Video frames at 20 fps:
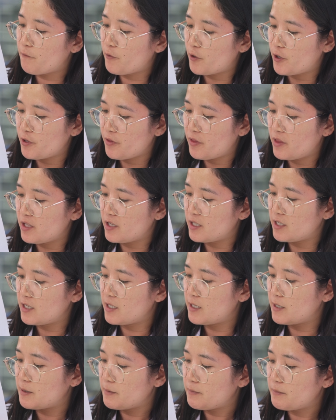for
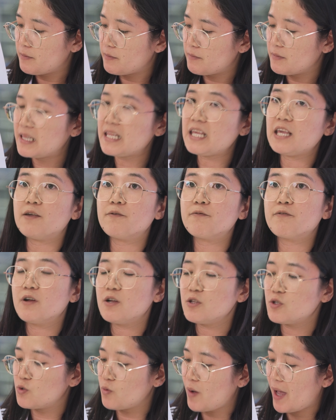the leaf
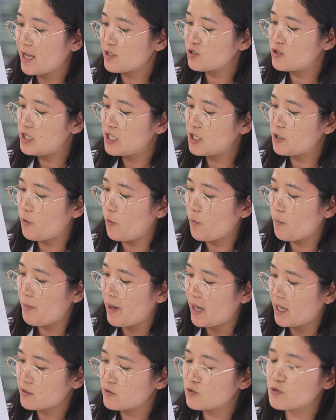to actually go
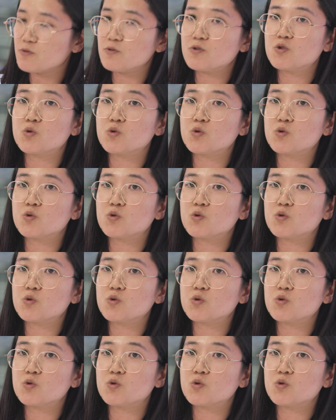back to